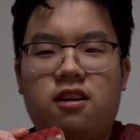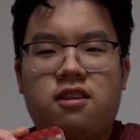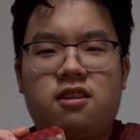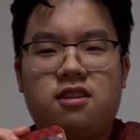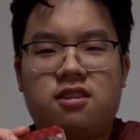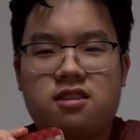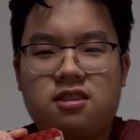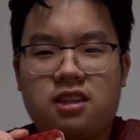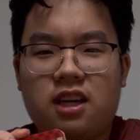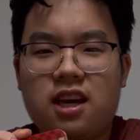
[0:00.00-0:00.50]

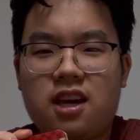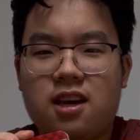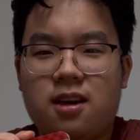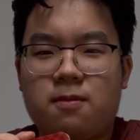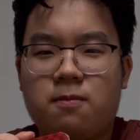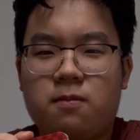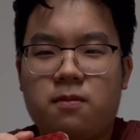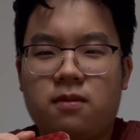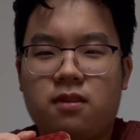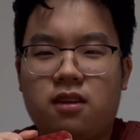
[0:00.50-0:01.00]
the
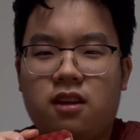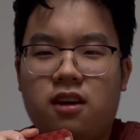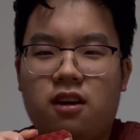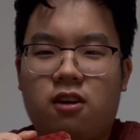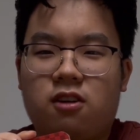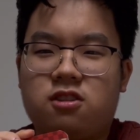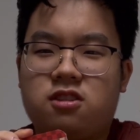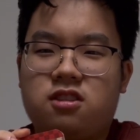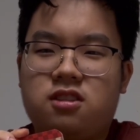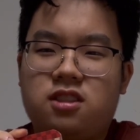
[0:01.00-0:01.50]
same. They
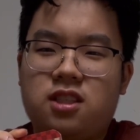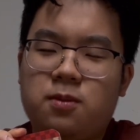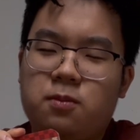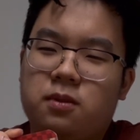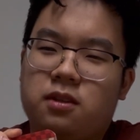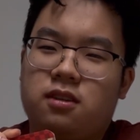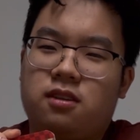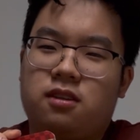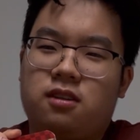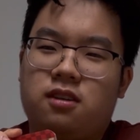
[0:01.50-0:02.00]
are
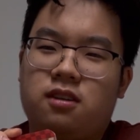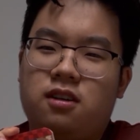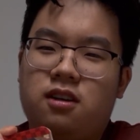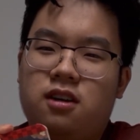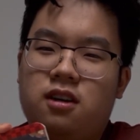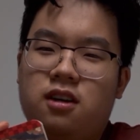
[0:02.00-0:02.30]
similar.